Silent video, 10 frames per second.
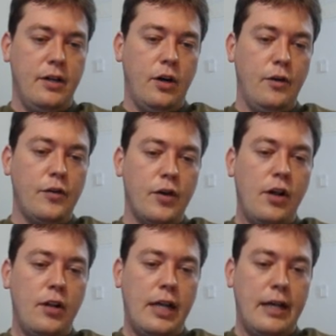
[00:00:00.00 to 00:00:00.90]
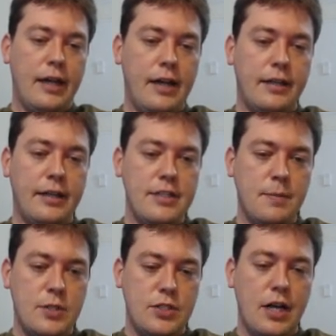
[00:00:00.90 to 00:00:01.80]
overall, I guess
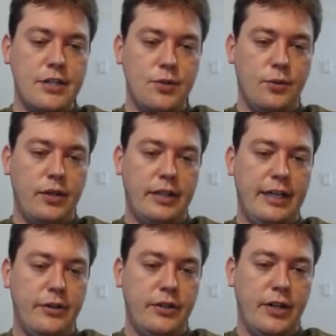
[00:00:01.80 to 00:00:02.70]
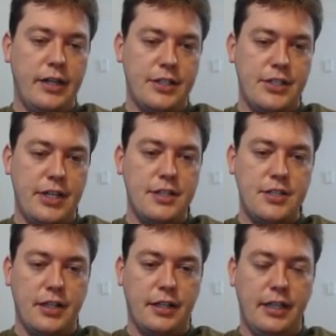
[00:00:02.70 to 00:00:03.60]
I'm just not sold on Caro-Kann Exchange.
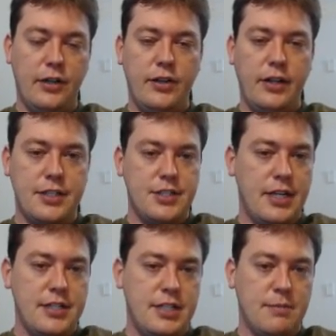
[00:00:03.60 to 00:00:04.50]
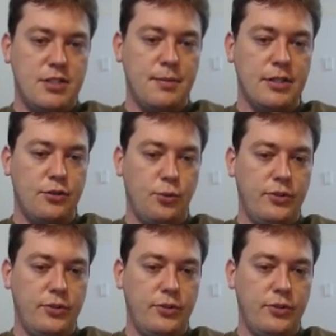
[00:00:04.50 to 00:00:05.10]
Caro-Kann Exchange seems to be a tool